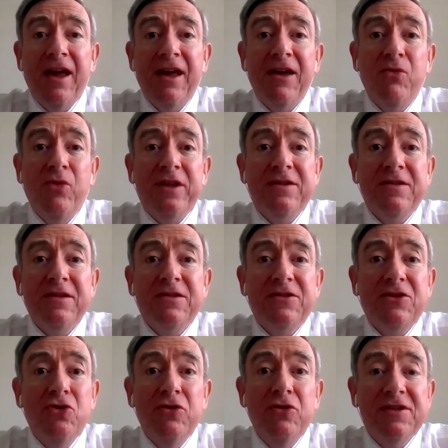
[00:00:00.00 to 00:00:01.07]
with
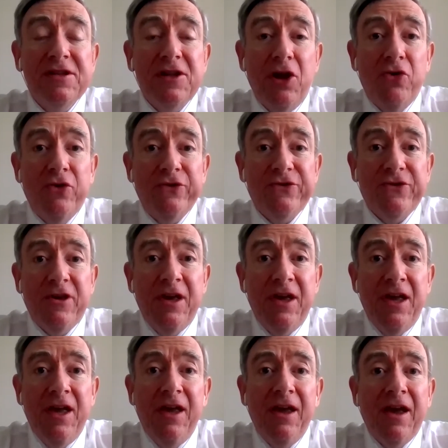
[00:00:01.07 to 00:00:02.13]
schools closed.
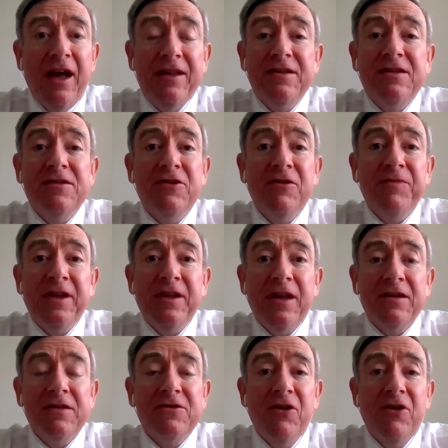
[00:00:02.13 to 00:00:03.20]
And this is something that
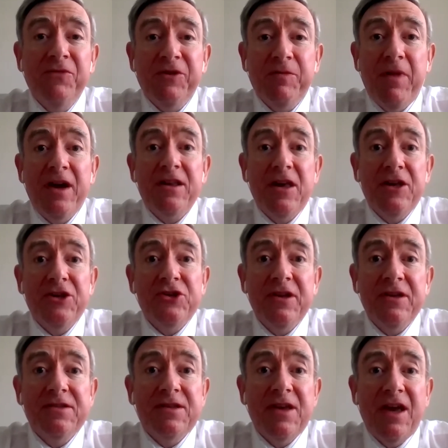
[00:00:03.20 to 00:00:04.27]
has come to my attention
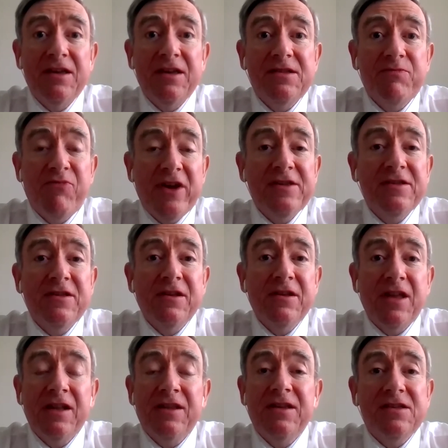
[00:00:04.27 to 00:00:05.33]
as president,
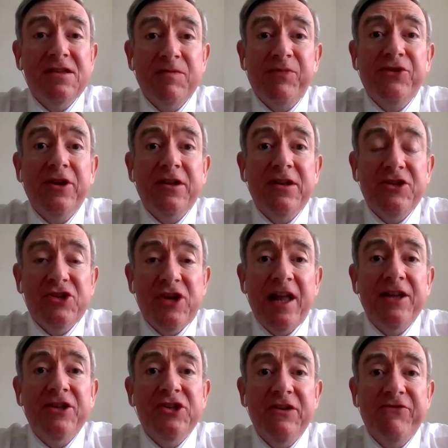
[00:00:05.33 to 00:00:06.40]
that this is particularly
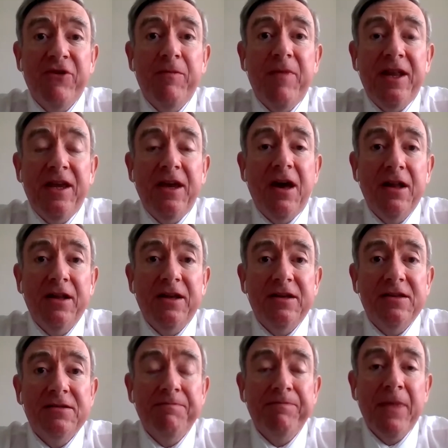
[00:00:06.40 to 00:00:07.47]
challenging for many
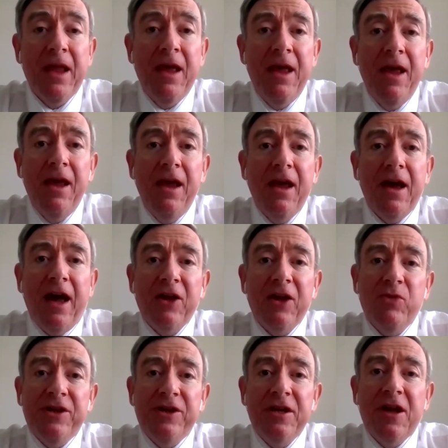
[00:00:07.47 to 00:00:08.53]
colleagues. And
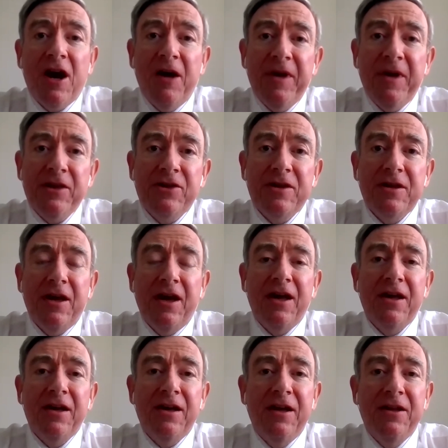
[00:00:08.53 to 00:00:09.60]
we did comment
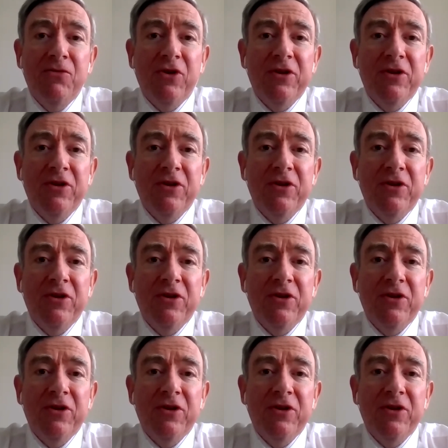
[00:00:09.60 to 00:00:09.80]
in one